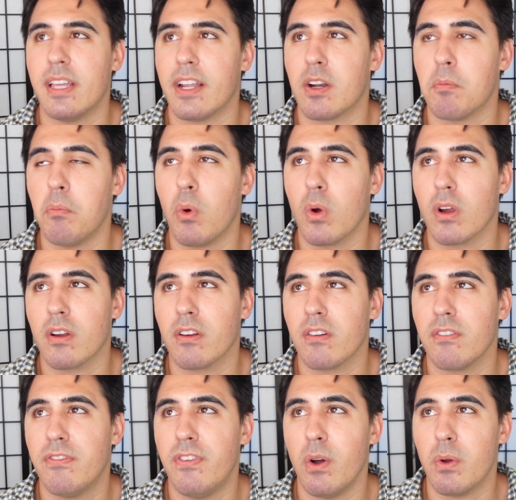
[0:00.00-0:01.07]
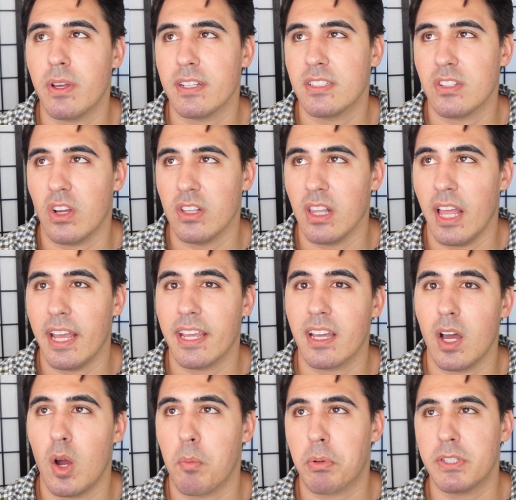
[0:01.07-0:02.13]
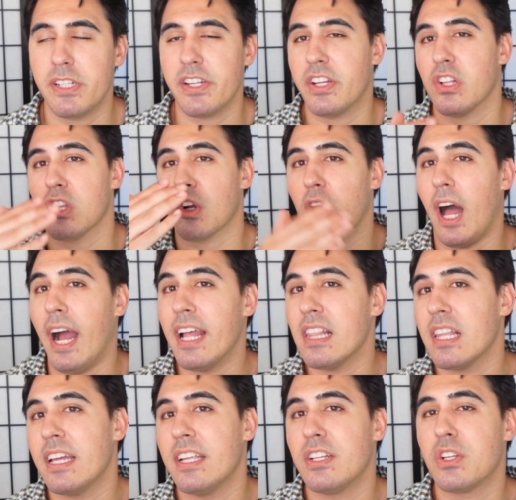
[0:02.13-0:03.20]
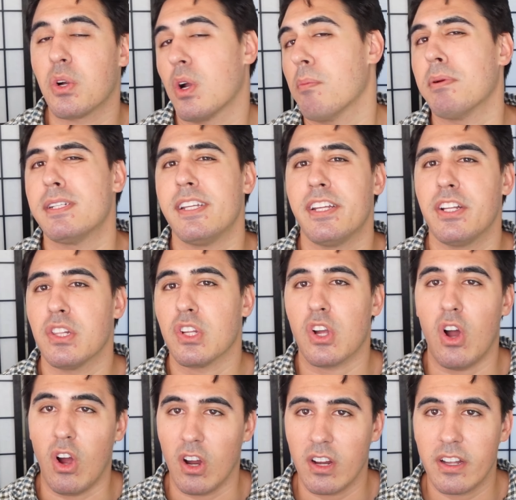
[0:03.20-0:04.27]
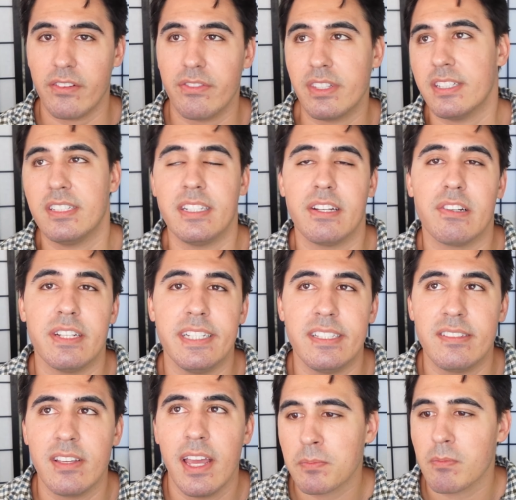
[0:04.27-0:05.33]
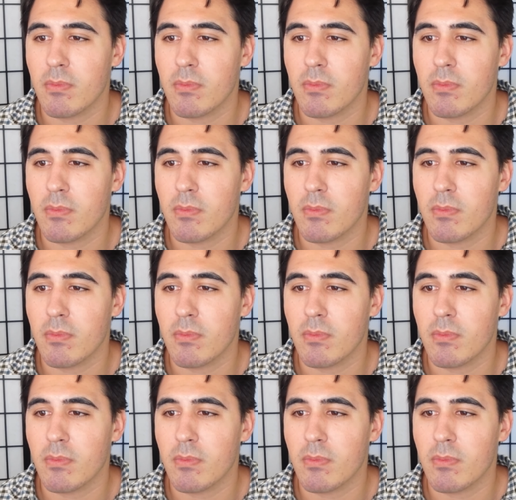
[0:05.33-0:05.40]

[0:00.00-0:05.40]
that are more focused on like a particular island or a particular arc of the series.